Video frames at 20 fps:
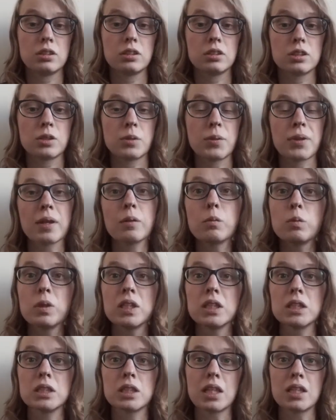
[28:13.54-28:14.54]
So then we
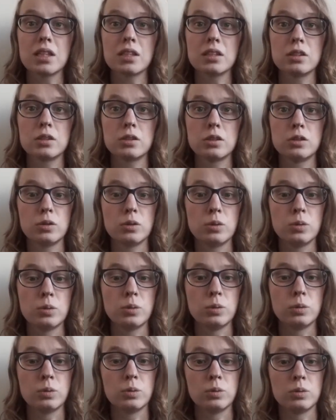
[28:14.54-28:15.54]
decided
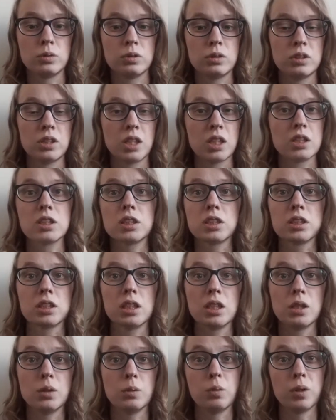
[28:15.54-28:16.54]
to just
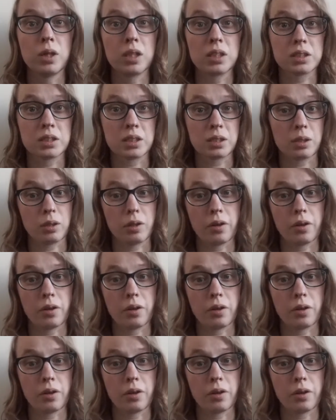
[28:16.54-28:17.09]
see what